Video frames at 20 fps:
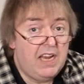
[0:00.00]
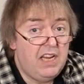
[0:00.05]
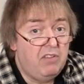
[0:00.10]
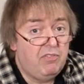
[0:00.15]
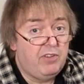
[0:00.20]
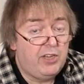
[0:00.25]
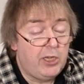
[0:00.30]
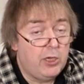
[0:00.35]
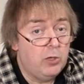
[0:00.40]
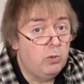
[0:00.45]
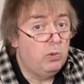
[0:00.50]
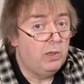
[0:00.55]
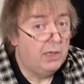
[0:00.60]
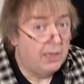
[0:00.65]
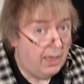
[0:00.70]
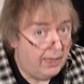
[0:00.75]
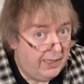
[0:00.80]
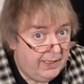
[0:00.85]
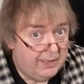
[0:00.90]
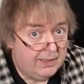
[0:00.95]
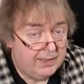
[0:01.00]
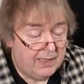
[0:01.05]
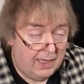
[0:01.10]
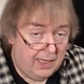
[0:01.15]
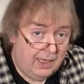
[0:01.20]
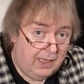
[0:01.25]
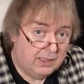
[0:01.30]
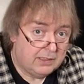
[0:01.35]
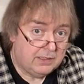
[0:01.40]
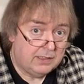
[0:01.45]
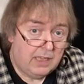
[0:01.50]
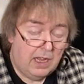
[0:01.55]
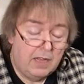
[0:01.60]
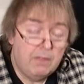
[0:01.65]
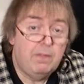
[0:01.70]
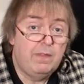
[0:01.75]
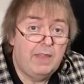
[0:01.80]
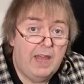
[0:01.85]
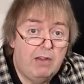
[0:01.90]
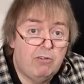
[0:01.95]
If you like that
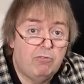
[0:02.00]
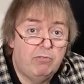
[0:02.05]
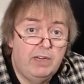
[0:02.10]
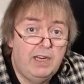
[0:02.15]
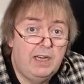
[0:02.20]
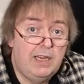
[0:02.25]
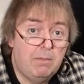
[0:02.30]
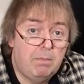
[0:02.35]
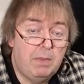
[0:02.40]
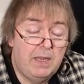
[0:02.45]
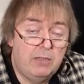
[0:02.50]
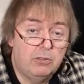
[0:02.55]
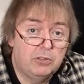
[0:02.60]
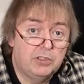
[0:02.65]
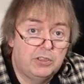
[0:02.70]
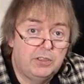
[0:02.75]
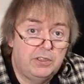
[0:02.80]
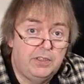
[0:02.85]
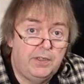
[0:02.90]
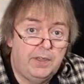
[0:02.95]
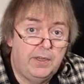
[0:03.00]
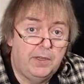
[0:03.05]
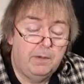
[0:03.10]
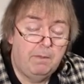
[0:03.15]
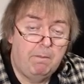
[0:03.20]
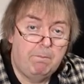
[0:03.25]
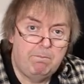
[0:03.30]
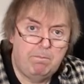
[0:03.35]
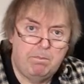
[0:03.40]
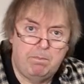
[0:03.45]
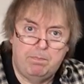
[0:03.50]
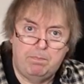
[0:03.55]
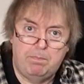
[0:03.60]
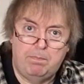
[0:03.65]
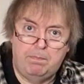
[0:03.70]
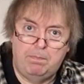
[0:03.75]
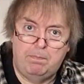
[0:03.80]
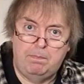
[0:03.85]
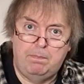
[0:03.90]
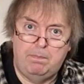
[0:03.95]
and that really appeals to you,
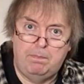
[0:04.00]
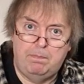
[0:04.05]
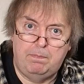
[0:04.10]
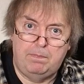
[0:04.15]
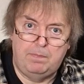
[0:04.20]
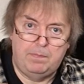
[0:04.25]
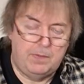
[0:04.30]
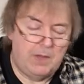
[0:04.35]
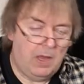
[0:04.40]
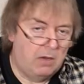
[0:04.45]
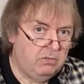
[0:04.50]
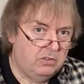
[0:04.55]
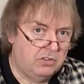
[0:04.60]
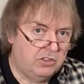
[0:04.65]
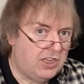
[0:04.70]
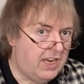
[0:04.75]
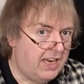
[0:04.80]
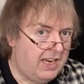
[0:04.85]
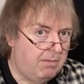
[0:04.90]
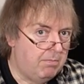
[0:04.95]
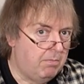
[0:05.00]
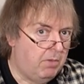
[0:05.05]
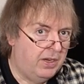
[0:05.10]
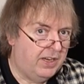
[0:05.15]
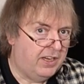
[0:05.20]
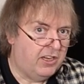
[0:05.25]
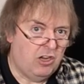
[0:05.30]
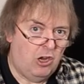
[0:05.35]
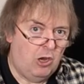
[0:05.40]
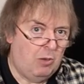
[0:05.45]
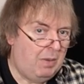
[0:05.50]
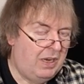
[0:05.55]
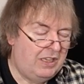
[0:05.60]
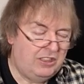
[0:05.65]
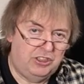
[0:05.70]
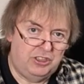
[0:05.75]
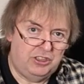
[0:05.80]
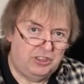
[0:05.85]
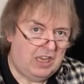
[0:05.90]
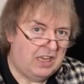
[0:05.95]
don't take my
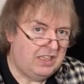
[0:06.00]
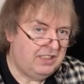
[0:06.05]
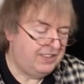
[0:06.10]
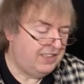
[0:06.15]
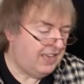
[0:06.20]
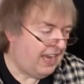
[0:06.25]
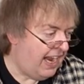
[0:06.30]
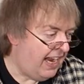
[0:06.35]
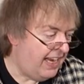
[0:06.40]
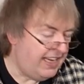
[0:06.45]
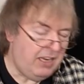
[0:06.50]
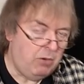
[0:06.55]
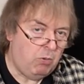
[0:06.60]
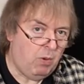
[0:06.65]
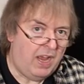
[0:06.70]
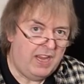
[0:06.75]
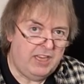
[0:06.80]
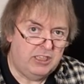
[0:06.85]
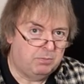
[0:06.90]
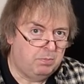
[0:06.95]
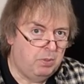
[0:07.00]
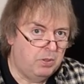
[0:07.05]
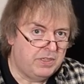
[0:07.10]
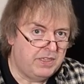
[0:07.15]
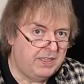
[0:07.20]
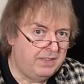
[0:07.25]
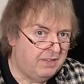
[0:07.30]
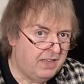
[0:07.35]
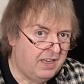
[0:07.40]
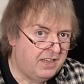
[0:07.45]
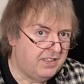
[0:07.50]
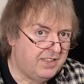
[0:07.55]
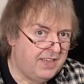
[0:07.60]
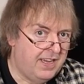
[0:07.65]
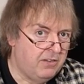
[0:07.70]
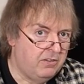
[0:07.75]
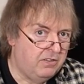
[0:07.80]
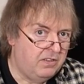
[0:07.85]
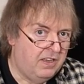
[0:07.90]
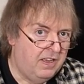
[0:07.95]
comments in any way as putting that
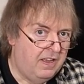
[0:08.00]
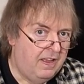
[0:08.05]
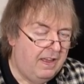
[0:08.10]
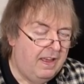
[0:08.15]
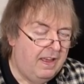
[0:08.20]
down.